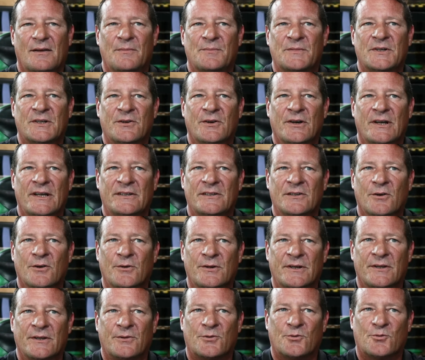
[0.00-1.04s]
to go ahead and go
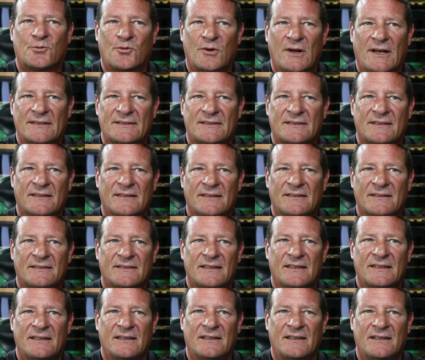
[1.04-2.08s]
into the rest of this,
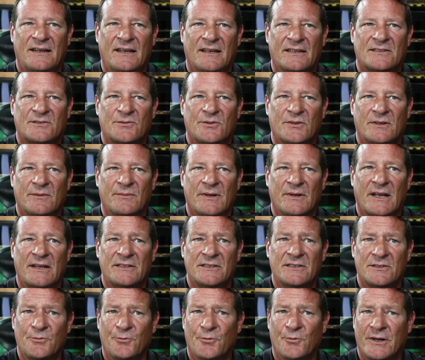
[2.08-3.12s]
into the next one. But I
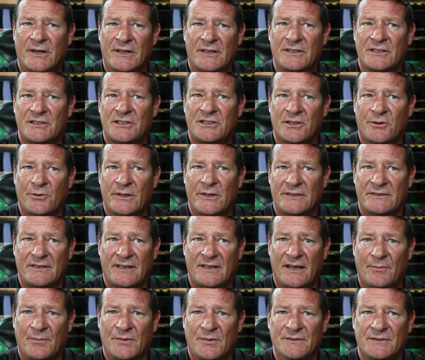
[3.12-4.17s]
just wanted to show
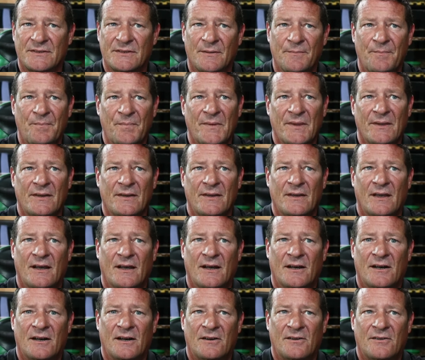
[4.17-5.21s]
examples
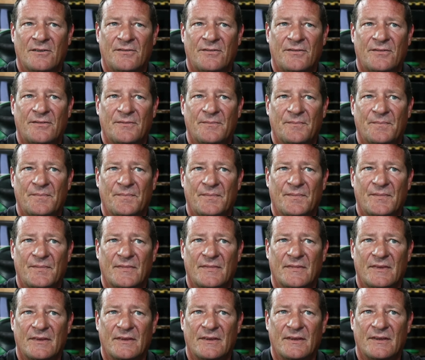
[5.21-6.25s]
of,
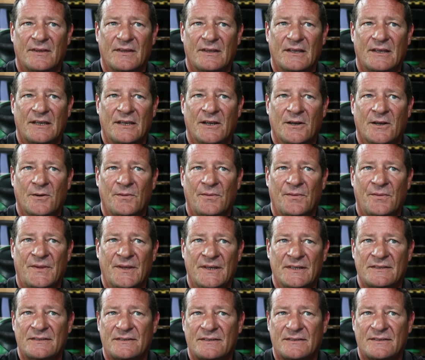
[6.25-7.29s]
you know,
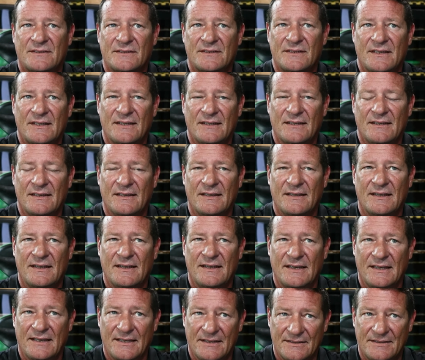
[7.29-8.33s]
this
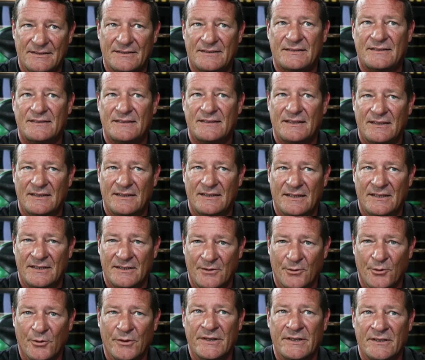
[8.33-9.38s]
is
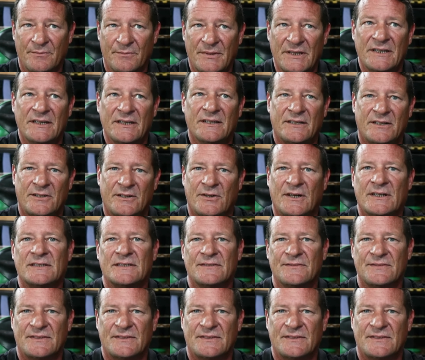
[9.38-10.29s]
going to be an aggressive